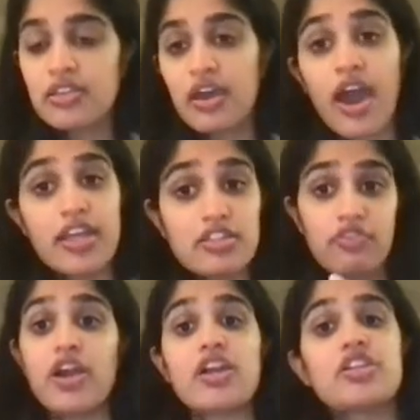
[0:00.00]
The kinds
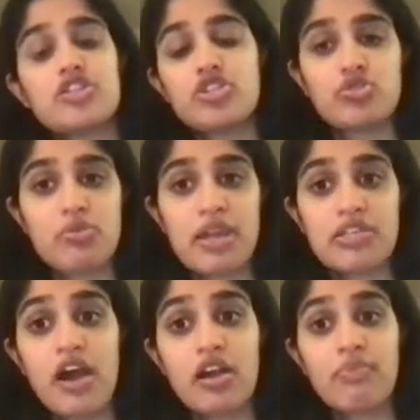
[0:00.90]
of fairness issues we may
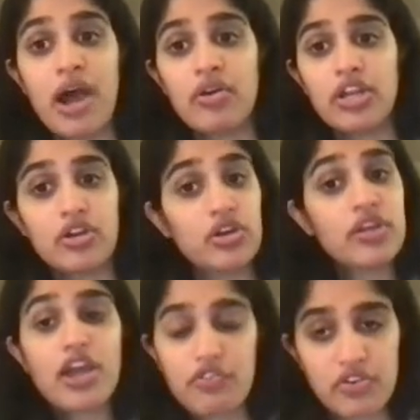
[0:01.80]
talk about in
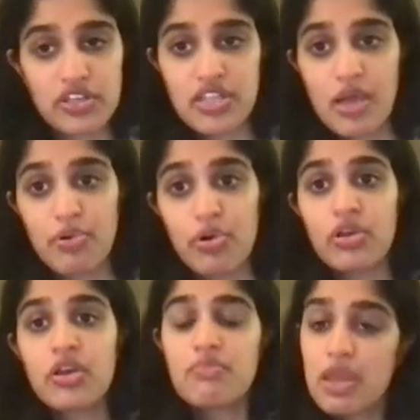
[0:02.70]
Korea, for
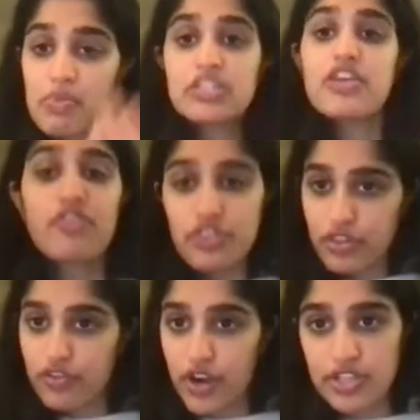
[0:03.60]
example, may be different than
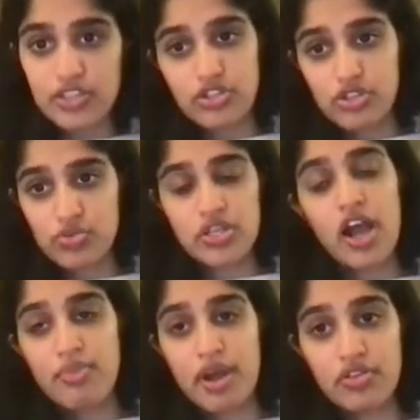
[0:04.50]
the fairness issues we
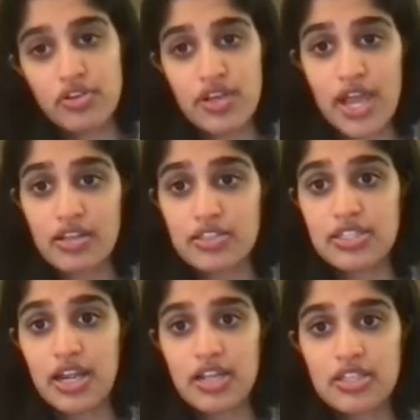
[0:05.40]
talk about in the United
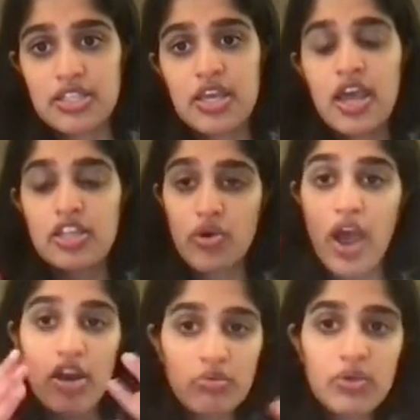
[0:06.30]
States. And so
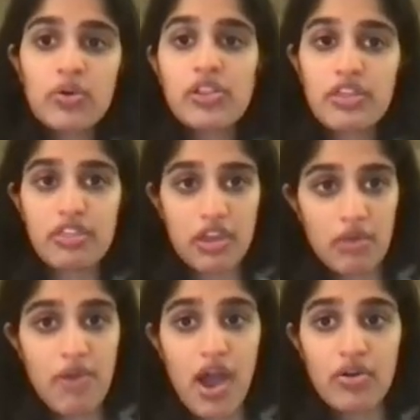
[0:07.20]
how do we really
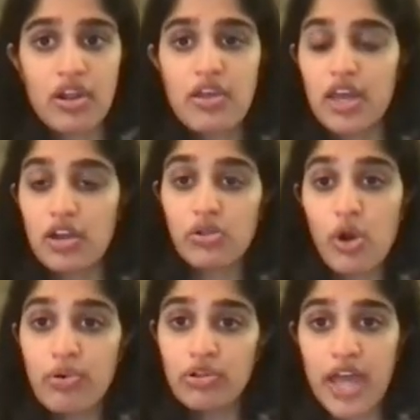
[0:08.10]
think about that
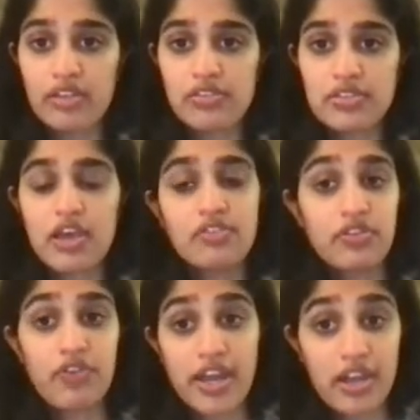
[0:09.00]
global lens of
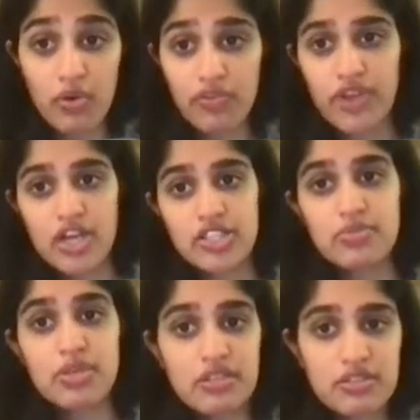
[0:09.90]
defining what fairness
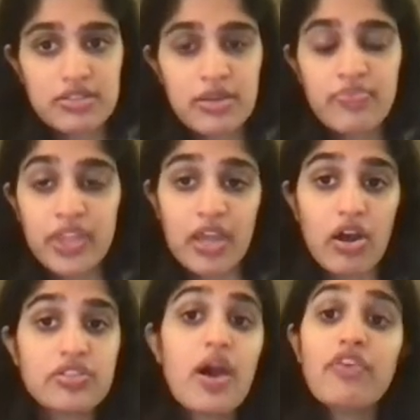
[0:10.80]
means, and
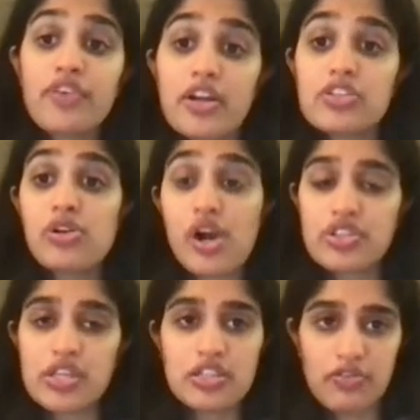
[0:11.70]
also how fairness
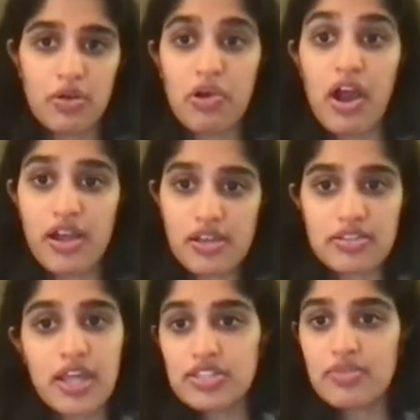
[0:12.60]
looks in different
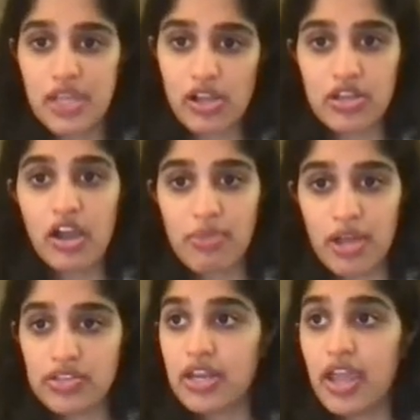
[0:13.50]
products? And that's something I'll talk
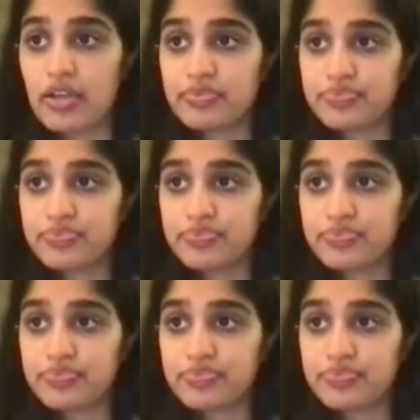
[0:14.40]
about today.